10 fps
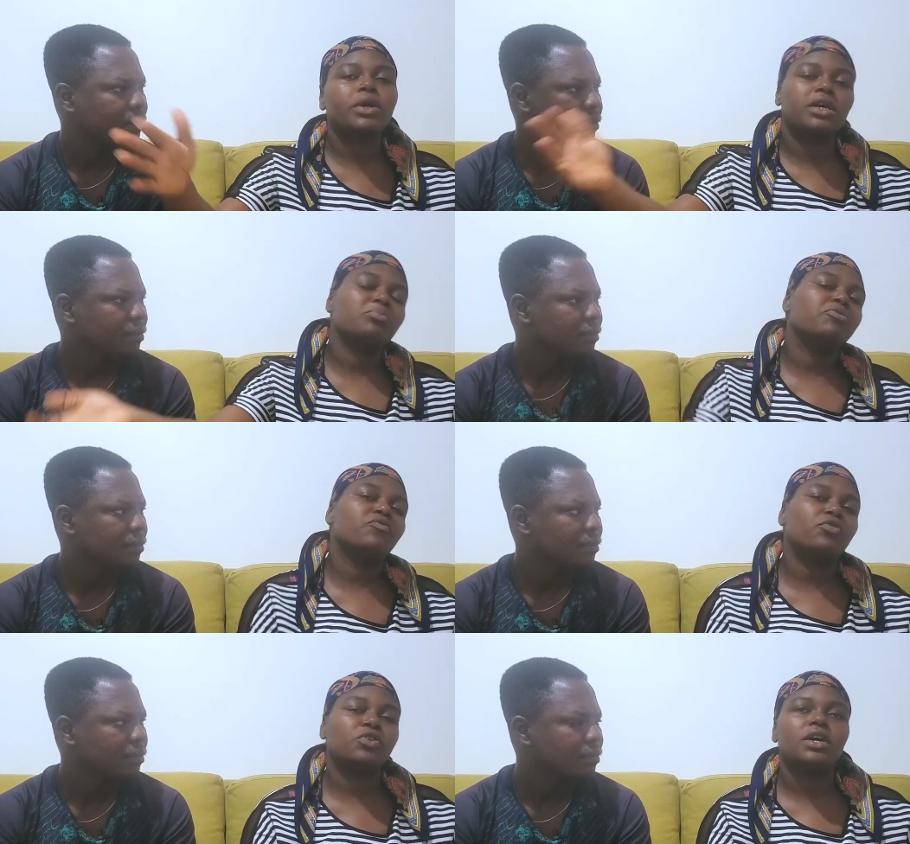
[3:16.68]
Speaker 1: working
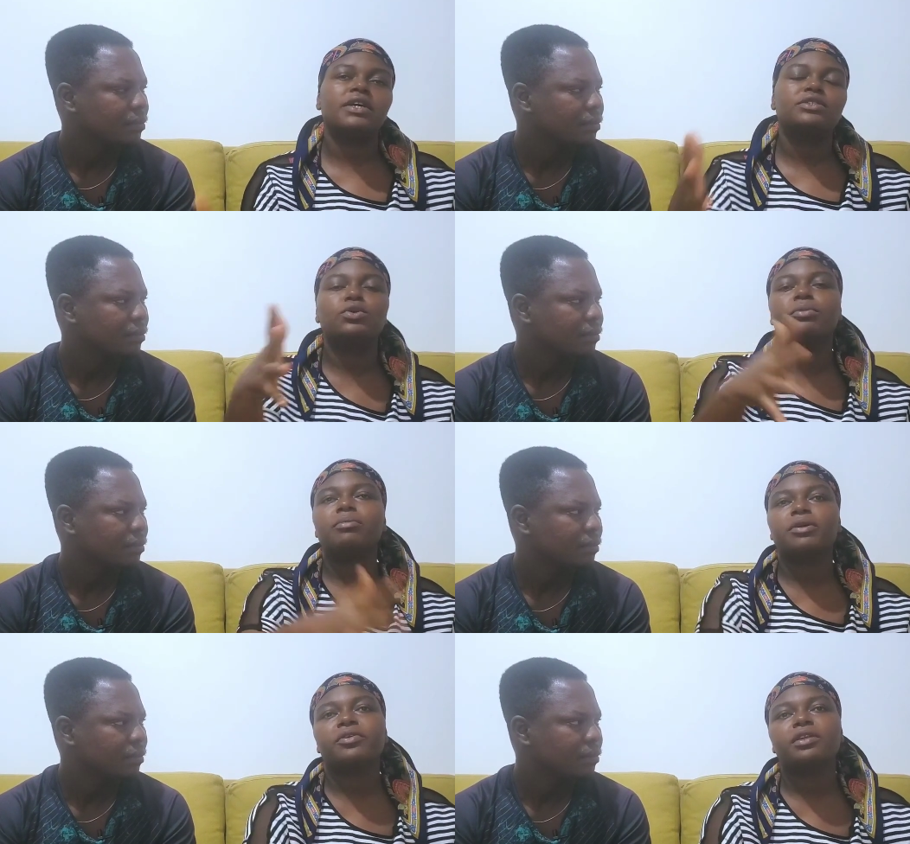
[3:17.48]
before you guys
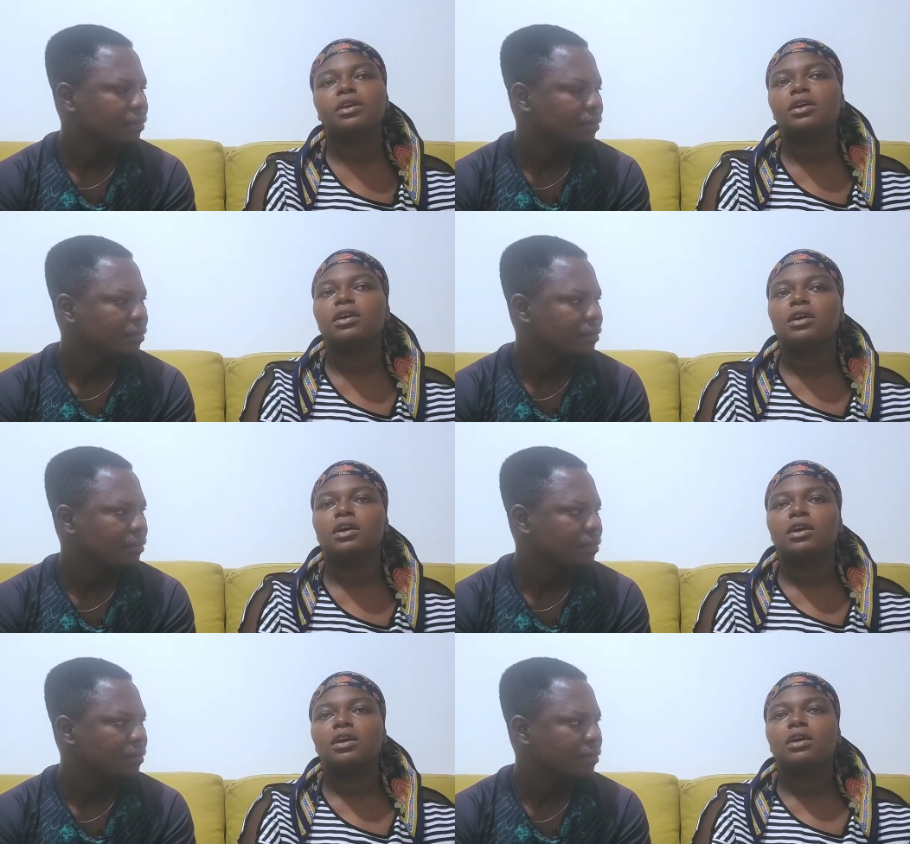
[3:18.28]
got married.
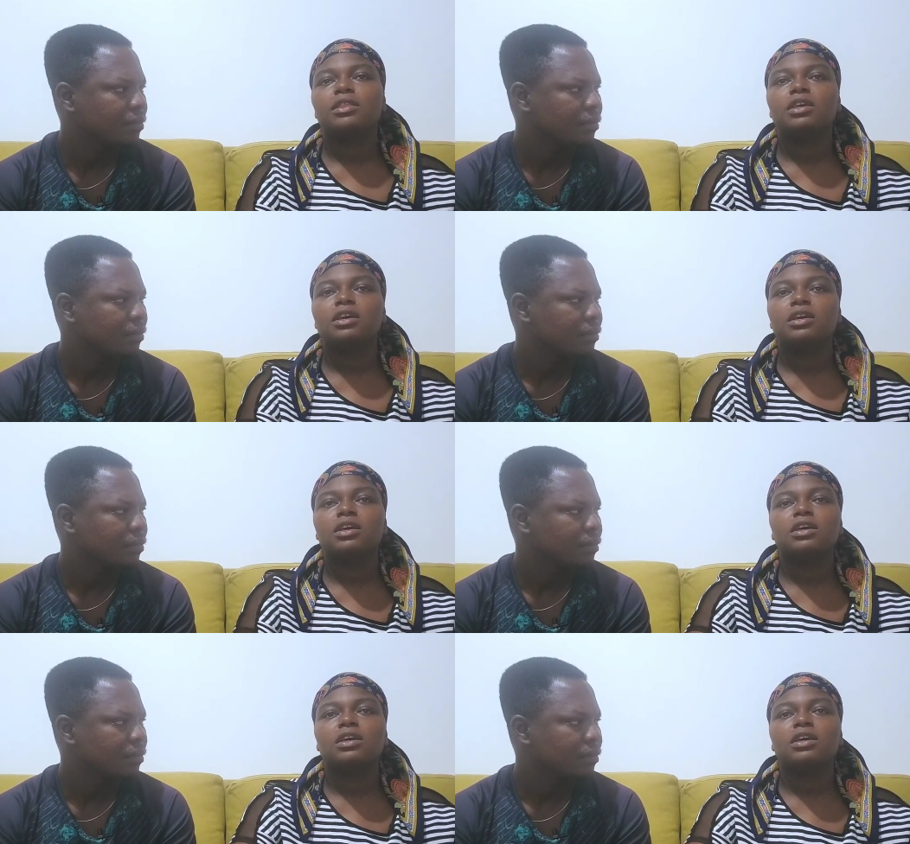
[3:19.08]
I think